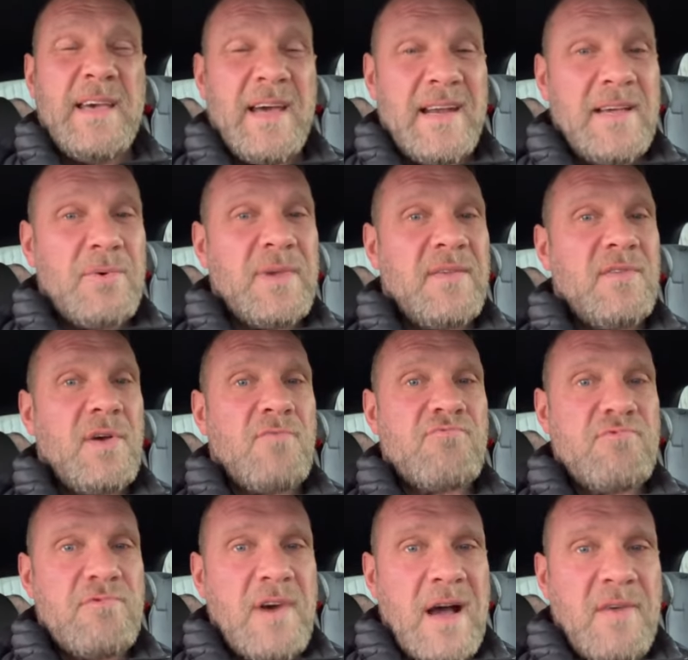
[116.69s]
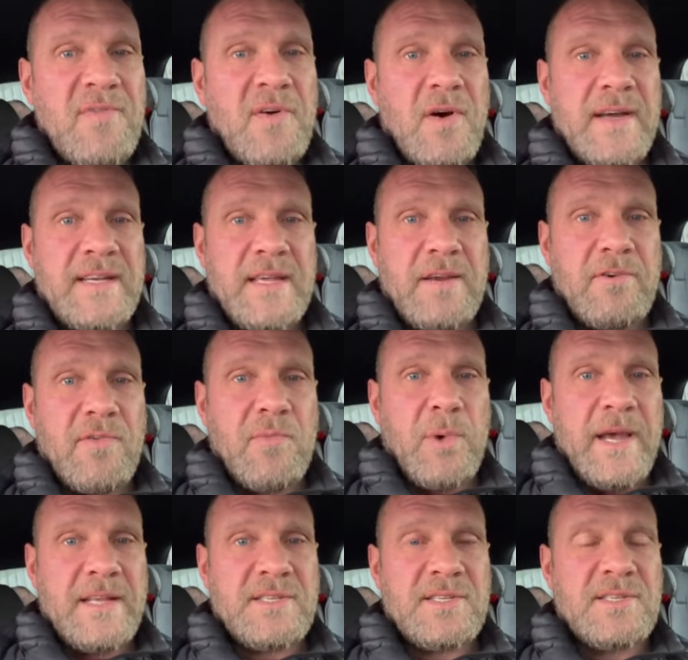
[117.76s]
and it'll give you a rough idea of
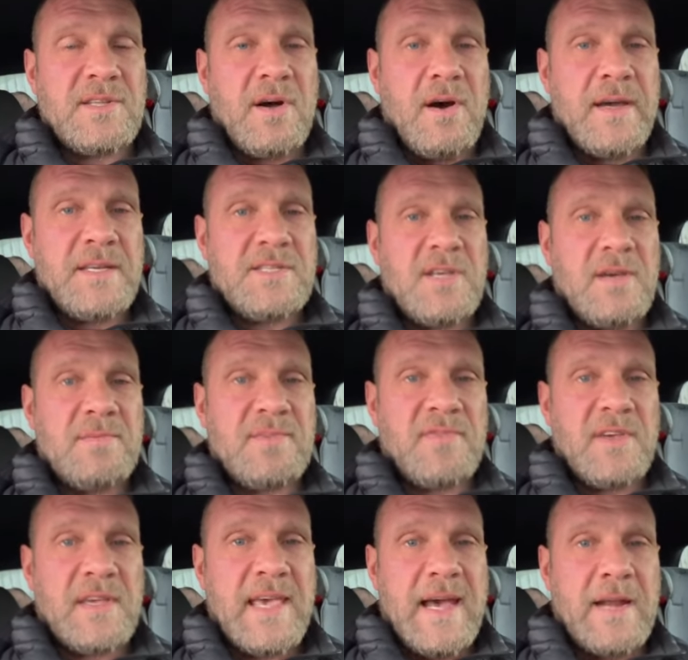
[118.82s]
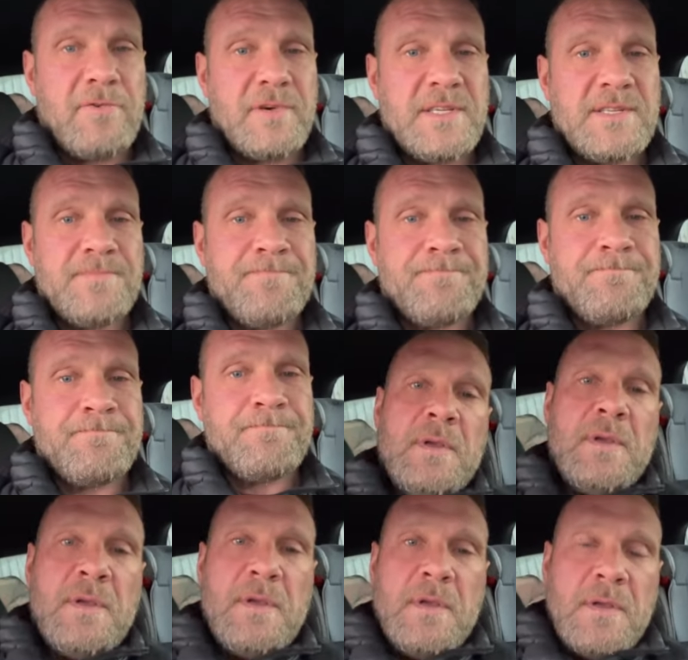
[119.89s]
where to start in terms of your calories.
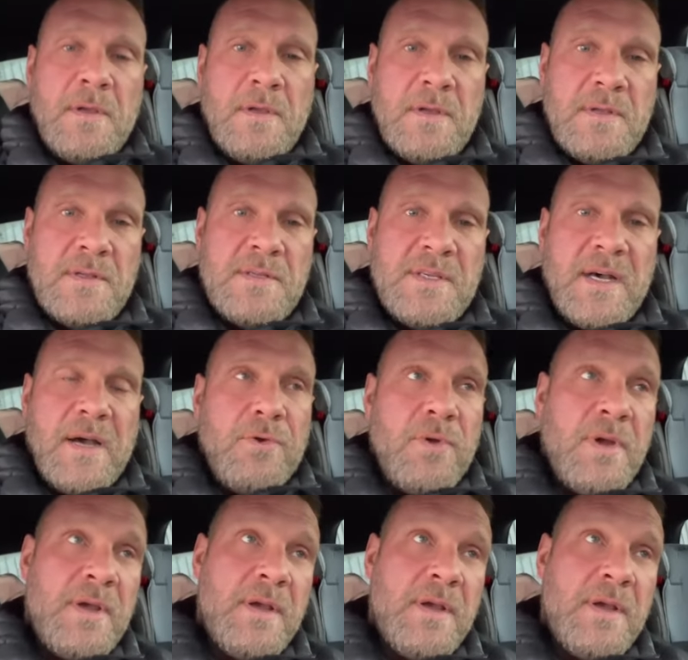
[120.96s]
So